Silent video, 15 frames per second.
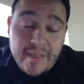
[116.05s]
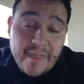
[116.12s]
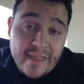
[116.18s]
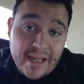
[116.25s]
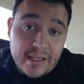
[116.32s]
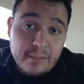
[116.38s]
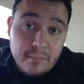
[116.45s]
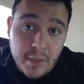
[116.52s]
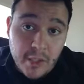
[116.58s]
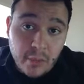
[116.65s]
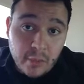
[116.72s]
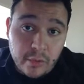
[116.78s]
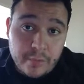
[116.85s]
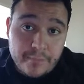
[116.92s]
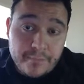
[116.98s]
that
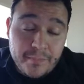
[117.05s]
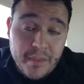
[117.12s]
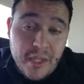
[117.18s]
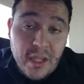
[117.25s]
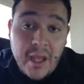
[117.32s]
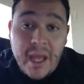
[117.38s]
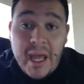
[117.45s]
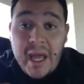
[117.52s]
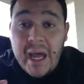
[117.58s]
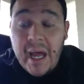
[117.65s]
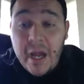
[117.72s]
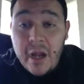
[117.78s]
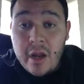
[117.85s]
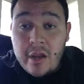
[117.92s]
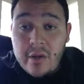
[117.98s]
mode.
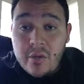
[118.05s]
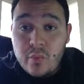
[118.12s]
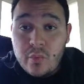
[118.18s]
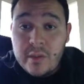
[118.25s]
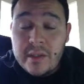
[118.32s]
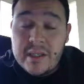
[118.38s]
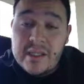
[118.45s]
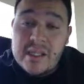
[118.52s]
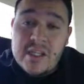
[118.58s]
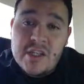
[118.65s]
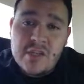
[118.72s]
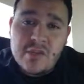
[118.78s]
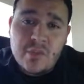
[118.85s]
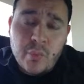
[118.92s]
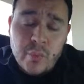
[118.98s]
Another one
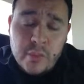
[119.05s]
is